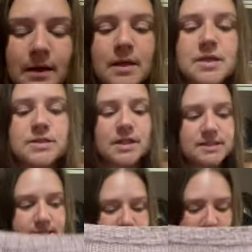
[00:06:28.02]
So that's
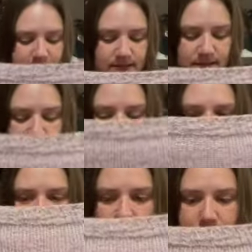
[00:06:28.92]
the Tegna.
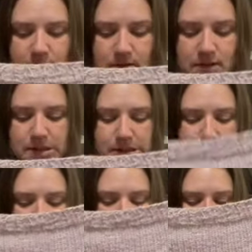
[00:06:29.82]

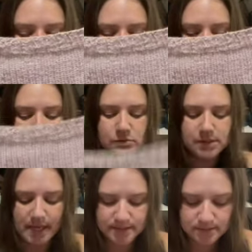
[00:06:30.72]
Who
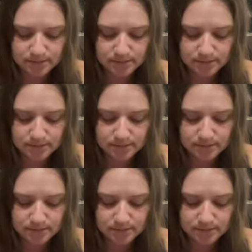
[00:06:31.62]
dyed?